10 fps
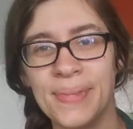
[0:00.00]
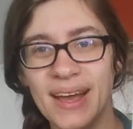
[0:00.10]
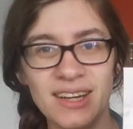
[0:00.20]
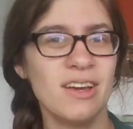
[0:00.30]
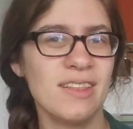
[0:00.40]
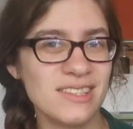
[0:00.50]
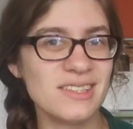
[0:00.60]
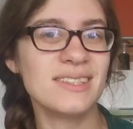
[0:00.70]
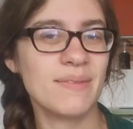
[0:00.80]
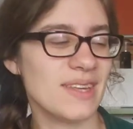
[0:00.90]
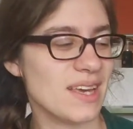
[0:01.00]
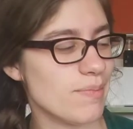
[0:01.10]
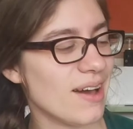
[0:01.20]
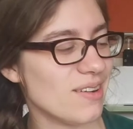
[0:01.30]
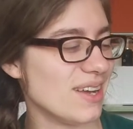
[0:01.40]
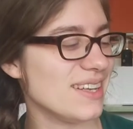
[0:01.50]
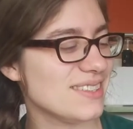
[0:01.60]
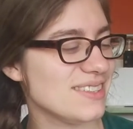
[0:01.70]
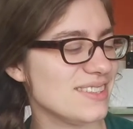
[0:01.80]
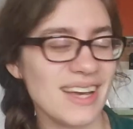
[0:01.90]
I don't know, there's just something about
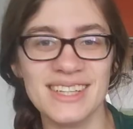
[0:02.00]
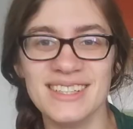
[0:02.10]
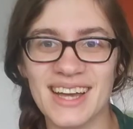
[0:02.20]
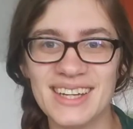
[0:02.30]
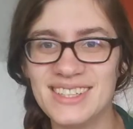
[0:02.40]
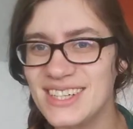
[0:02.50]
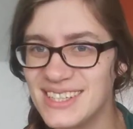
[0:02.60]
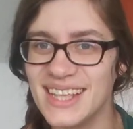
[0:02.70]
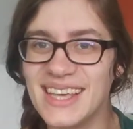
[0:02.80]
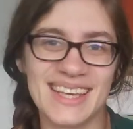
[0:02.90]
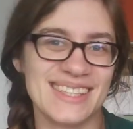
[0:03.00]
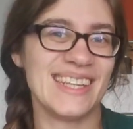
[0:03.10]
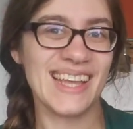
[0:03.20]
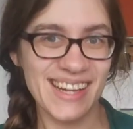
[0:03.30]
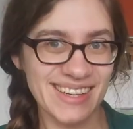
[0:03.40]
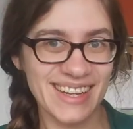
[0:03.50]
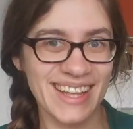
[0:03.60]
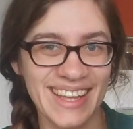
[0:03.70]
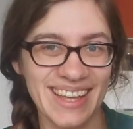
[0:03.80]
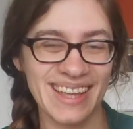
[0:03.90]
it. I just think it's neat.
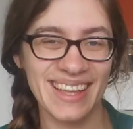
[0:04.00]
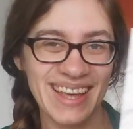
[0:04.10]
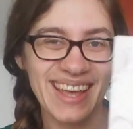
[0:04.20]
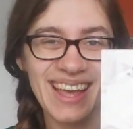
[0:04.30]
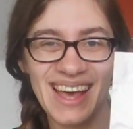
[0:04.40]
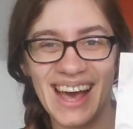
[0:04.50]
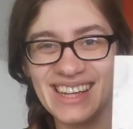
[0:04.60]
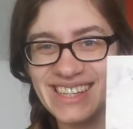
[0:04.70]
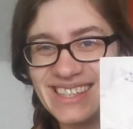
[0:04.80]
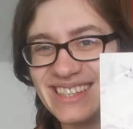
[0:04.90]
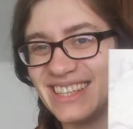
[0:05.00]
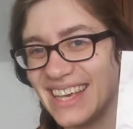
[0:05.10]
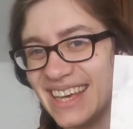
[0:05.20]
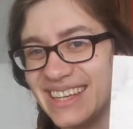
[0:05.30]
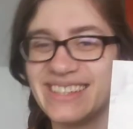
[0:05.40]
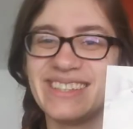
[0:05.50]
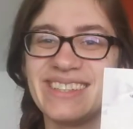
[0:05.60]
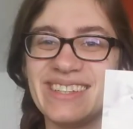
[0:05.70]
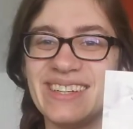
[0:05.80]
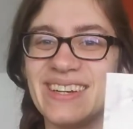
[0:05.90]
I just like it.
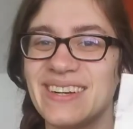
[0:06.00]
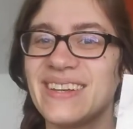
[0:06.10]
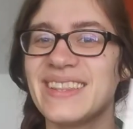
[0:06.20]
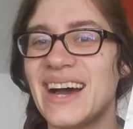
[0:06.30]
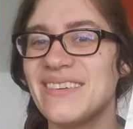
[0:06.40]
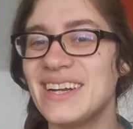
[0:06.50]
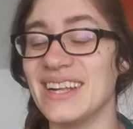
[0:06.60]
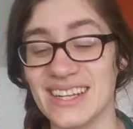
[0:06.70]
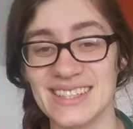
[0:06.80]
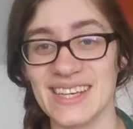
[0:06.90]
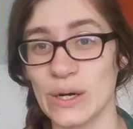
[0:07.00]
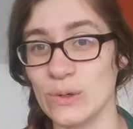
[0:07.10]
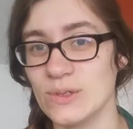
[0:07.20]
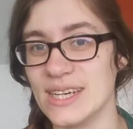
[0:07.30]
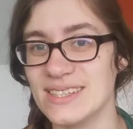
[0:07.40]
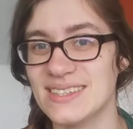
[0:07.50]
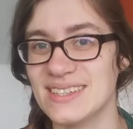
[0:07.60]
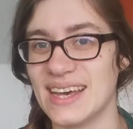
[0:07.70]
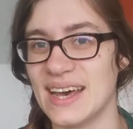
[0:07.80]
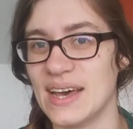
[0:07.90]
So I got that one, and it's the
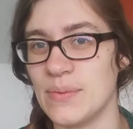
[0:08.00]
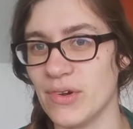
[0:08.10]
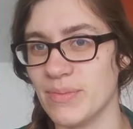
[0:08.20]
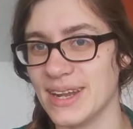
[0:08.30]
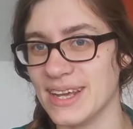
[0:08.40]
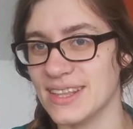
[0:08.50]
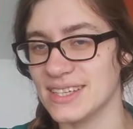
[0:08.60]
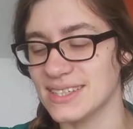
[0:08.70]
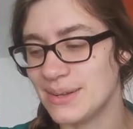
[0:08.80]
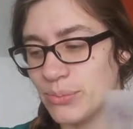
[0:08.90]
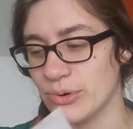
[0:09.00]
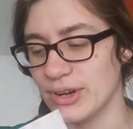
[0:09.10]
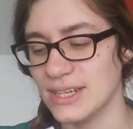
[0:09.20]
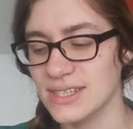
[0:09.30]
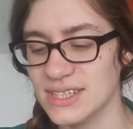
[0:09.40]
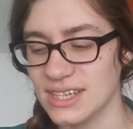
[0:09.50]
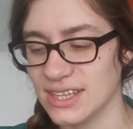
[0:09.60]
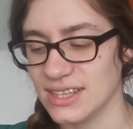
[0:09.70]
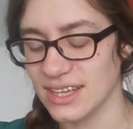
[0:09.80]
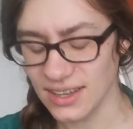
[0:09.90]
oldest mirabilia that's still in print,
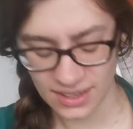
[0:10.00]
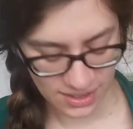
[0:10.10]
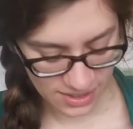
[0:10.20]
I think.